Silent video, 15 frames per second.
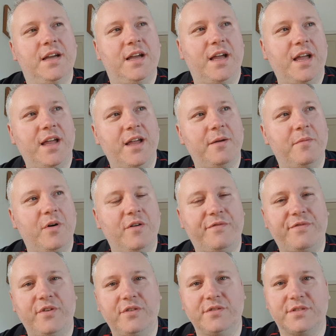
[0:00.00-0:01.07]
Up
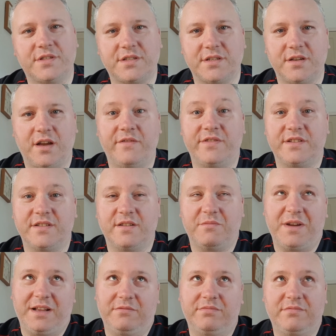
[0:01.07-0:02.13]
front,
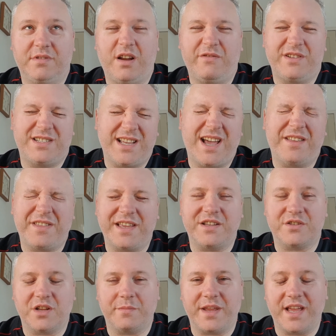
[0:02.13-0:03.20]
obviously, I think
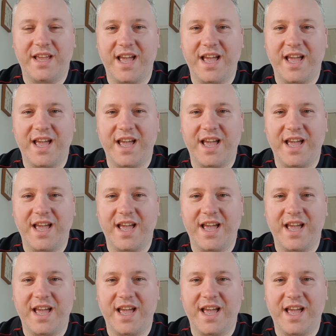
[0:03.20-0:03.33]
it's going to be